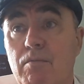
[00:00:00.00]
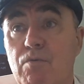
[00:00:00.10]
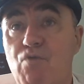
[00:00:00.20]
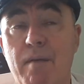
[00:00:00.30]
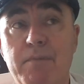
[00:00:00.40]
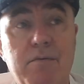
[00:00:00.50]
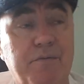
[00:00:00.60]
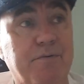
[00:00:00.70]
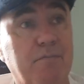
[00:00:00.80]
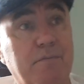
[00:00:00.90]
remnant
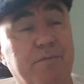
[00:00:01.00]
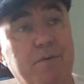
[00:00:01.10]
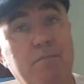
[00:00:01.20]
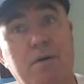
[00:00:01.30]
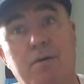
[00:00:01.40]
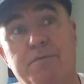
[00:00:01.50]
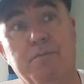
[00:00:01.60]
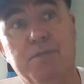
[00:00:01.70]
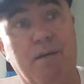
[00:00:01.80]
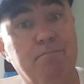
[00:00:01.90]

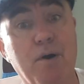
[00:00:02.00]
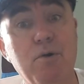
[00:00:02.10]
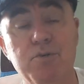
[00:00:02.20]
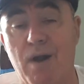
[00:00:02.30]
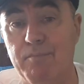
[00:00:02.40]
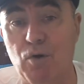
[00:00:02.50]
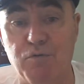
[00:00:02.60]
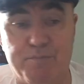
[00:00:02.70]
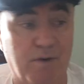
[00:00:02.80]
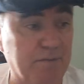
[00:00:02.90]
from some boozer up
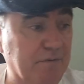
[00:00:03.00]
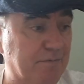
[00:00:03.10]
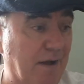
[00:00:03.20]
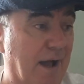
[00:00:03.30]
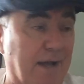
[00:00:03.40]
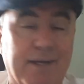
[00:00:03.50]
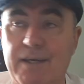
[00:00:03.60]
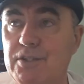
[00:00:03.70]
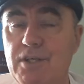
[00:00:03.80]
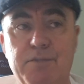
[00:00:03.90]
north, probably.
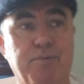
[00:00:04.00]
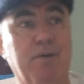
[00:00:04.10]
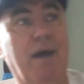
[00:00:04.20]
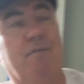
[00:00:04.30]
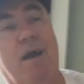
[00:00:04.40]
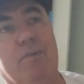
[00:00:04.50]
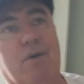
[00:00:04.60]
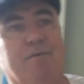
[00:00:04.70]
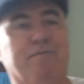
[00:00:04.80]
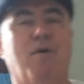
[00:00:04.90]
Fucking jeez, put that round. We're
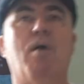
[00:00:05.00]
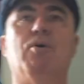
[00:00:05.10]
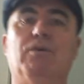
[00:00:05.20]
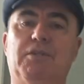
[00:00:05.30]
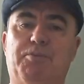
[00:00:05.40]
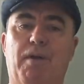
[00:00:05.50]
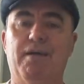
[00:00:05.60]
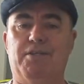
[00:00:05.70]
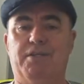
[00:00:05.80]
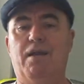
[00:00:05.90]
gonna have a firework display
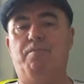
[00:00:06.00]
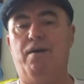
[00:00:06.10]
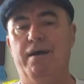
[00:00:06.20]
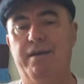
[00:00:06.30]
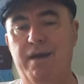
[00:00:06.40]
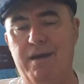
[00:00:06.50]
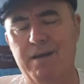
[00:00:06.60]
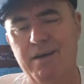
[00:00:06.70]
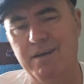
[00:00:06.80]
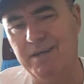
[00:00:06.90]
to celebrate it now.
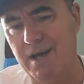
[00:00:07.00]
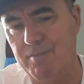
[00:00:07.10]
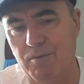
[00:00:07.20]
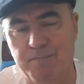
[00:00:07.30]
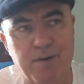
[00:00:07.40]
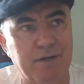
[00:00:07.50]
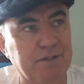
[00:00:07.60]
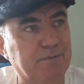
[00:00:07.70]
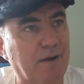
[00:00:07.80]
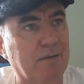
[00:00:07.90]
Come on, please.
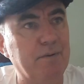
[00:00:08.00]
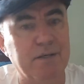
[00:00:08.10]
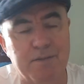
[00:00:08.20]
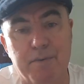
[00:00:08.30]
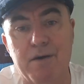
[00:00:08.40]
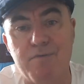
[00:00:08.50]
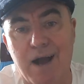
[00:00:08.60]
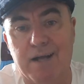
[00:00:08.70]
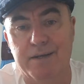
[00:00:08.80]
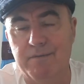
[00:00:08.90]
Fuck me, it's a bit of
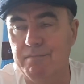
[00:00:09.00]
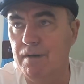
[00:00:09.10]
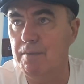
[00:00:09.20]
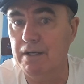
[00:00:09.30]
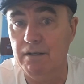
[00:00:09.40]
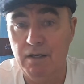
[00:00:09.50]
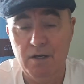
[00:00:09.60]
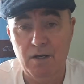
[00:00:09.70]
rug, isn't it? I mean,